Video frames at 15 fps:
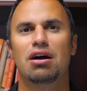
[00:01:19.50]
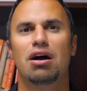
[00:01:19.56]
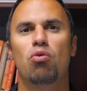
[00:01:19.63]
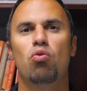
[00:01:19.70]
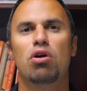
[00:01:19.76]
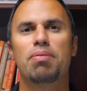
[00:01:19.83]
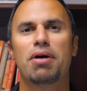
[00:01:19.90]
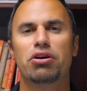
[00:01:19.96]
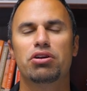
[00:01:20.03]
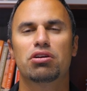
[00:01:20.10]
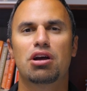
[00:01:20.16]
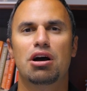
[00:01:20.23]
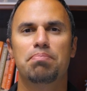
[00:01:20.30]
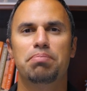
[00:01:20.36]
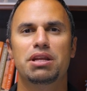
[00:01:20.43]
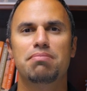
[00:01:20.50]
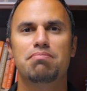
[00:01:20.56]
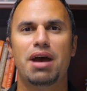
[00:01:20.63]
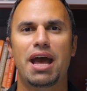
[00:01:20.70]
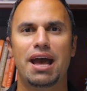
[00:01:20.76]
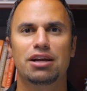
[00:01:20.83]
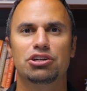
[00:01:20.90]
What about your company
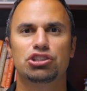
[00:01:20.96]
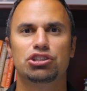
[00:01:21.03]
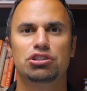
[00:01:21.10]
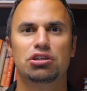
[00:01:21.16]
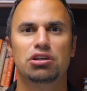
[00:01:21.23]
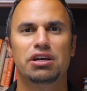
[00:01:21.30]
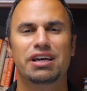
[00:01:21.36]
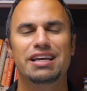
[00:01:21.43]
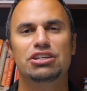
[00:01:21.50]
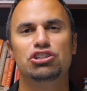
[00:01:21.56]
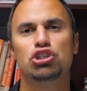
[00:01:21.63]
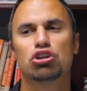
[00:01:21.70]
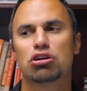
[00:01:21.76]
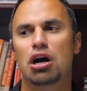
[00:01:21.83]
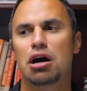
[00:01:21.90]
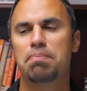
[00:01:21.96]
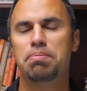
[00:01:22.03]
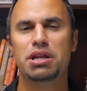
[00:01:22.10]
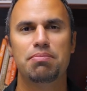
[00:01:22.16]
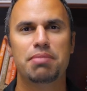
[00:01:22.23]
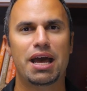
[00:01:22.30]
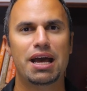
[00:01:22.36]
match? Is your
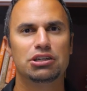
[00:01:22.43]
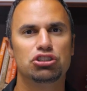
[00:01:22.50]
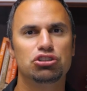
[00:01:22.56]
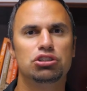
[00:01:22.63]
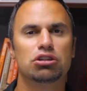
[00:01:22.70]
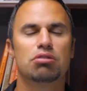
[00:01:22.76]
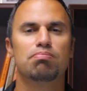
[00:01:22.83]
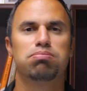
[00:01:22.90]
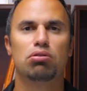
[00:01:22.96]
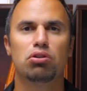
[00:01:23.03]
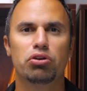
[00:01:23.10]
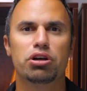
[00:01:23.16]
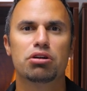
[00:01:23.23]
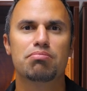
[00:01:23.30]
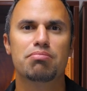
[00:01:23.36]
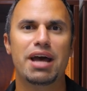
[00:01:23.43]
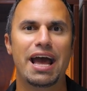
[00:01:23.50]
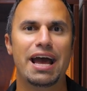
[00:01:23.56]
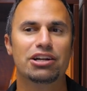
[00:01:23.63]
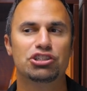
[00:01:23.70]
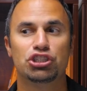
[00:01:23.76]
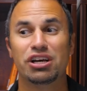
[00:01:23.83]
company match, is your employer
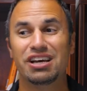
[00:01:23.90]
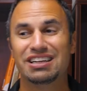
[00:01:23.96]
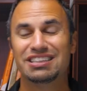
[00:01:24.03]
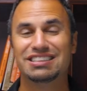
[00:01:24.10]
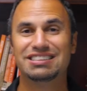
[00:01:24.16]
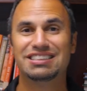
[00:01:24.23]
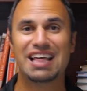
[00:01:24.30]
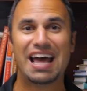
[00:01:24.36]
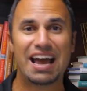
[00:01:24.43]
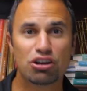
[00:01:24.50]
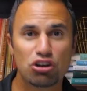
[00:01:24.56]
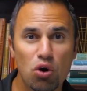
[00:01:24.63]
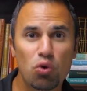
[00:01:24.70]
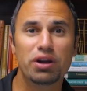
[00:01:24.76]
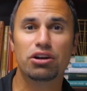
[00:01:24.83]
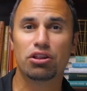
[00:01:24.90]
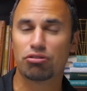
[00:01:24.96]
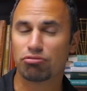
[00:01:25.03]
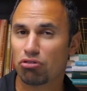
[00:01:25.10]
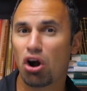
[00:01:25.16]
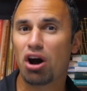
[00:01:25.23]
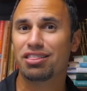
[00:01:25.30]
match, does that go into the
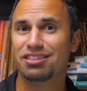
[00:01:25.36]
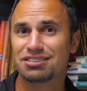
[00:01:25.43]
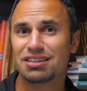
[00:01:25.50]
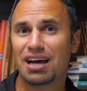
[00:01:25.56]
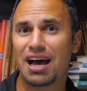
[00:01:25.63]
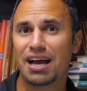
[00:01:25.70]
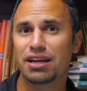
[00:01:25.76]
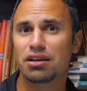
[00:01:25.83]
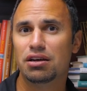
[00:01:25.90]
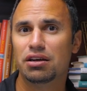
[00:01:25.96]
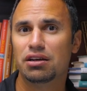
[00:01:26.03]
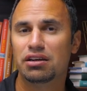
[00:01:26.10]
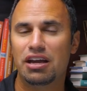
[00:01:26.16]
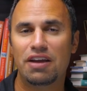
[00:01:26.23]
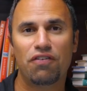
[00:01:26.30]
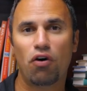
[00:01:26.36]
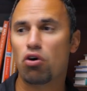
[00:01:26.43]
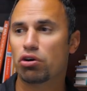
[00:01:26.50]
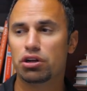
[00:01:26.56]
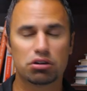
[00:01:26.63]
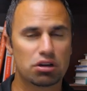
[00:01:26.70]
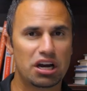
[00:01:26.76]
Roth side if all
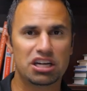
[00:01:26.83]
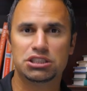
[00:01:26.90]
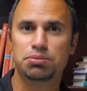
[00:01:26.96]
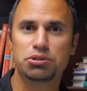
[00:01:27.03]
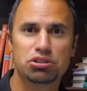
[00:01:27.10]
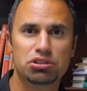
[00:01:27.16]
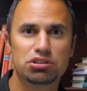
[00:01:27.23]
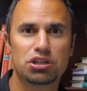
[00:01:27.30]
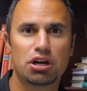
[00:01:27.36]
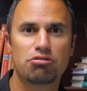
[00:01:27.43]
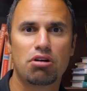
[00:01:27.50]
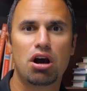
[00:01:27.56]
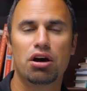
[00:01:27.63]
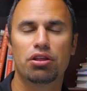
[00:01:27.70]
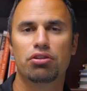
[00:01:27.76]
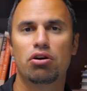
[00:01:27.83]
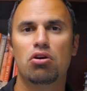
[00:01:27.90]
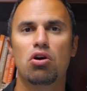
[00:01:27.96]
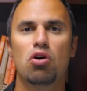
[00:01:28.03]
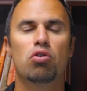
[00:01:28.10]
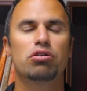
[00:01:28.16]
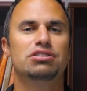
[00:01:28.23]
your contributions are Roth?
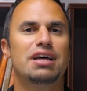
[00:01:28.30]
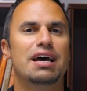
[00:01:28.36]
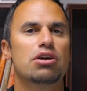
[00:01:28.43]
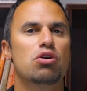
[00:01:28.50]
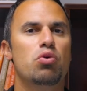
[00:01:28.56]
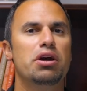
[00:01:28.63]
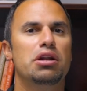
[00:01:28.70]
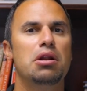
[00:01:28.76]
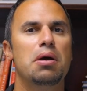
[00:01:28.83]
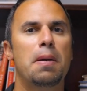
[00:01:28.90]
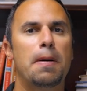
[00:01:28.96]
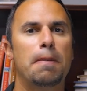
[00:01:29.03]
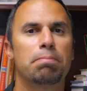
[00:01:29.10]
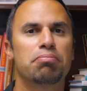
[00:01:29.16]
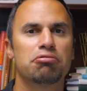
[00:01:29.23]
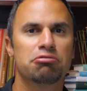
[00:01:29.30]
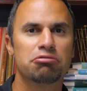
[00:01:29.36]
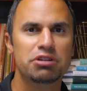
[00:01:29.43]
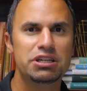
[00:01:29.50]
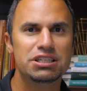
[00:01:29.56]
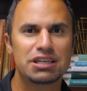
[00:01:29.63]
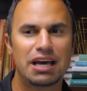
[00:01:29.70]
Or does that go in
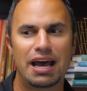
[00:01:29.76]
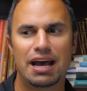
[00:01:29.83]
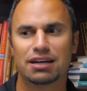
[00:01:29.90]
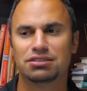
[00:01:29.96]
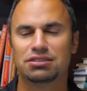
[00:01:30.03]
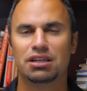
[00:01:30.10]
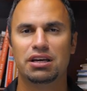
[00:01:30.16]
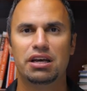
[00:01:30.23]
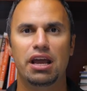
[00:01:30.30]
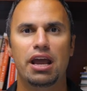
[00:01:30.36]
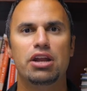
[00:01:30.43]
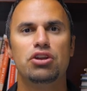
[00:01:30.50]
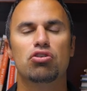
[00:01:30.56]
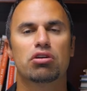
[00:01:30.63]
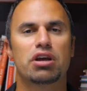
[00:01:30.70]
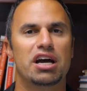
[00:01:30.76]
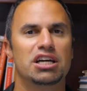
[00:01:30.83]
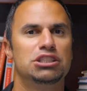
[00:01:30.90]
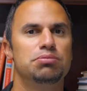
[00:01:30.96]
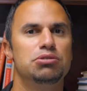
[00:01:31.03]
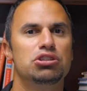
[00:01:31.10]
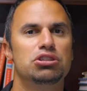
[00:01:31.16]
pre tax and your
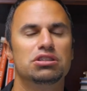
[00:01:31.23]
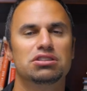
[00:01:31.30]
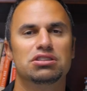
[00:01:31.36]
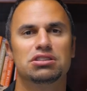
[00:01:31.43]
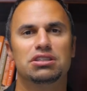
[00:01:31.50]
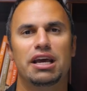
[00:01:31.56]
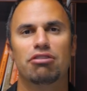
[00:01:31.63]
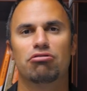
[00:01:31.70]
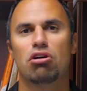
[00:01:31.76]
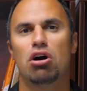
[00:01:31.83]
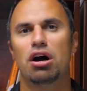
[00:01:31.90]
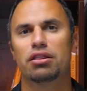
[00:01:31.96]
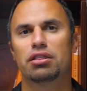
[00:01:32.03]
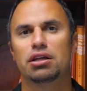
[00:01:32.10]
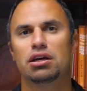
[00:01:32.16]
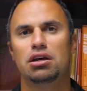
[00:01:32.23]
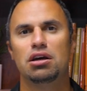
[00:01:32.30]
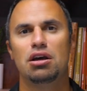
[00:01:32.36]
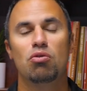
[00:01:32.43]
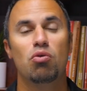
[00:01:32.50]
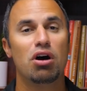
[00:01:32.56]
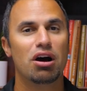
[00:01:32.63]
contributions stay Roth?
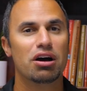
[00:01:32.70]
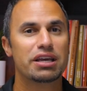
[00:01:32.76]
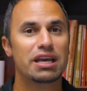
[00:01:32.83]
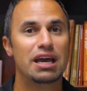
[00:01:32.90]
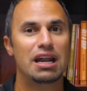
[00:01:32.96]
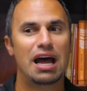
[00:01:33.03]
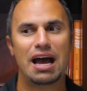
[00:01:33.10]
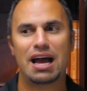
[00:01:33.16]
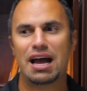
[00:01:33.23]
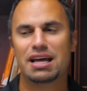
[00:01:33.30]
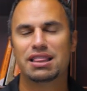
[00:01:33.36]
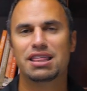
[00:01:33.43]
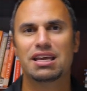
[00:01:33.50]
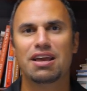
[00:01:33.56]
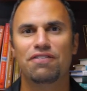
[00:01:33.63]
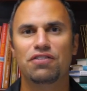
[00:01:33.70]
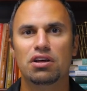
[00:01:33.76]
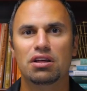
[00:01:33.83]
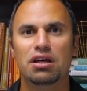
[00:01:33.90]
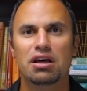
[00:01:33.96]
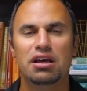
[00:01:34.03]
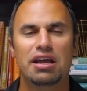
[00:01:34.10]
Well, again, I, I, think if
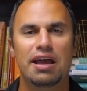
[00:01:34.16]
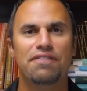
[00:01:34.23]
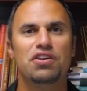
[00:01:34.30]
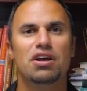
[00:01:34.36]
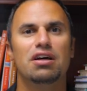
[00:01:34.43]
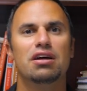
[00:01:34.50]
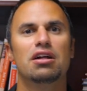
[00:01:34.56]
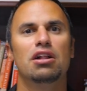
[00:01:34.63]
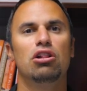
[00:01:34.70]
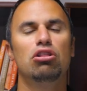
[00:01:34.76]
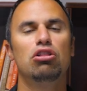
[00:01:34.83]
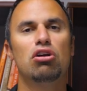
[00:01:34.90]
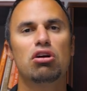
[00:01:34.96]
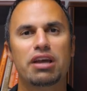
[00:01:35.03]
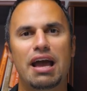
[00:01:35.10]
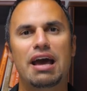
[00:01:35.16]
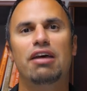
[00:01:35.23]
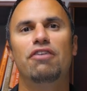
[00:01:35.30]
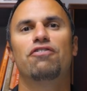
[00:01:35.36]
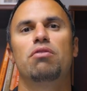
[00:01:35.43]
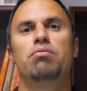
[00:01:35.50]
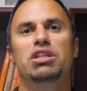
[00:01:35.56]
you, if you look at
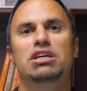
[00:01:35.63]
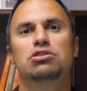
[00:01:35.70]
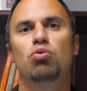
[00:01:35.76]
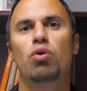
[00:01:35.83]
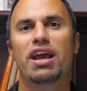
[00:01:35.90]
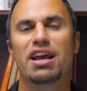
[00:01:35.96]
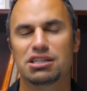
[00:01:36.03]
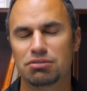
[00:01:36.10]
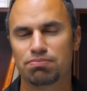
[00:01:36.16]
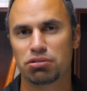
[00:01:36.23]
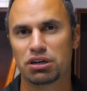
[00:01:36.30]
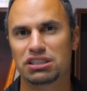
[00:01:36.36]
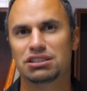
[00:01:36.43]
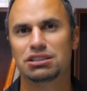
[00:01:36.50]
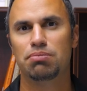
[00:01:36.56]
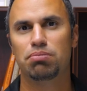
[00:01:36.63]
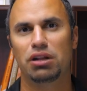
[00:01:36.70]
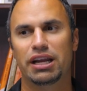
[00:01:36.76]
it from this way, it's a pretty simple